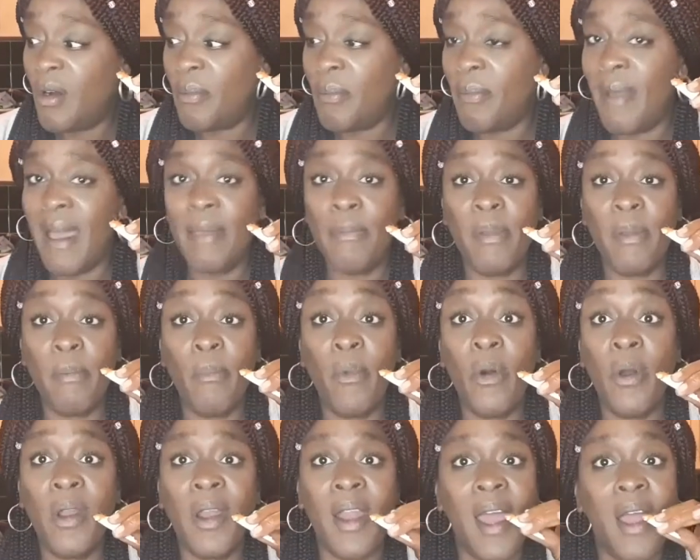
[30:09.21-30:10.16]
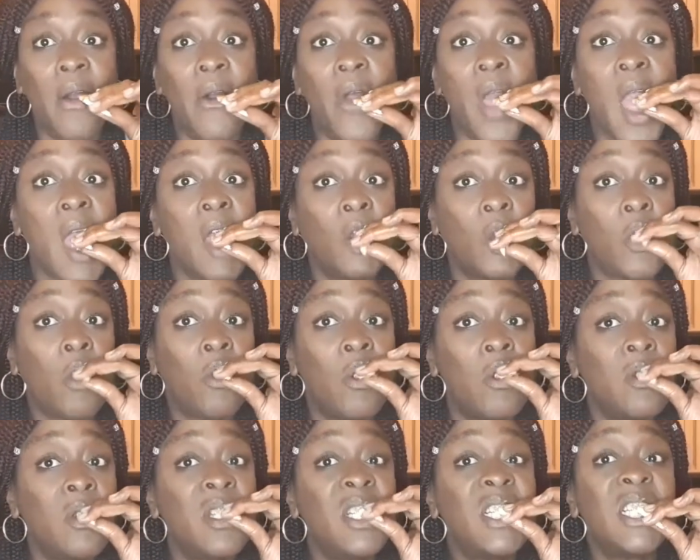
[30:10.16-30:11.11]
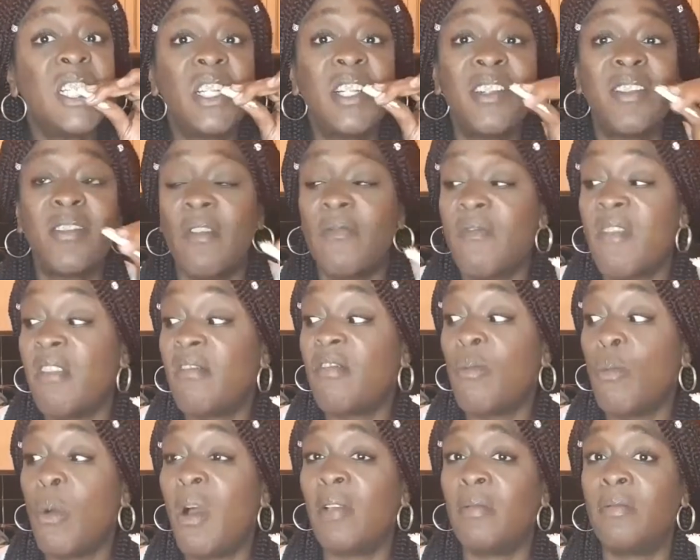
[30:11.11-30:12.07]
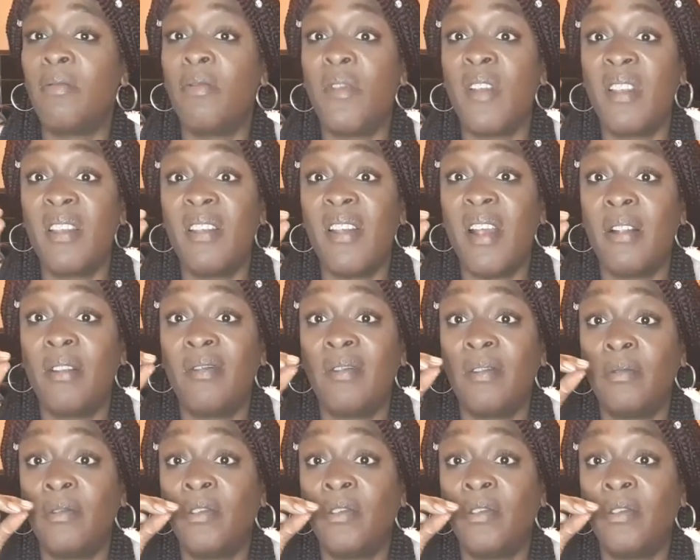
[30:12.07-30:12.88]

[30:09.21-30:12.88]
Maybe more now. Because of this one video.